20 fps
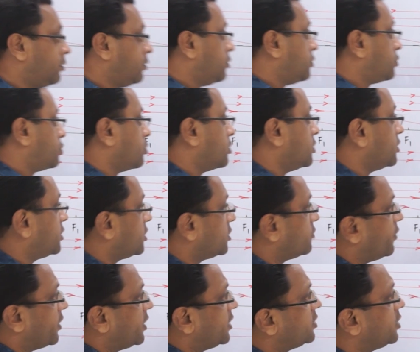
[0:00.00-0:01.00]
So this is
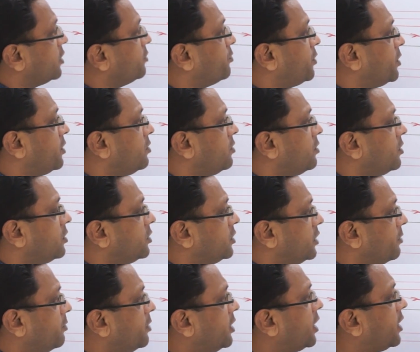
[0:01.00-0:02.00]
very simple.
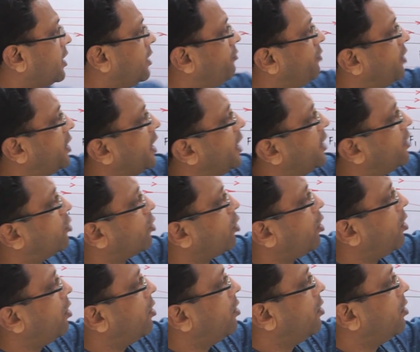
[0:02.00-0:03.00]
Similarly, we can draw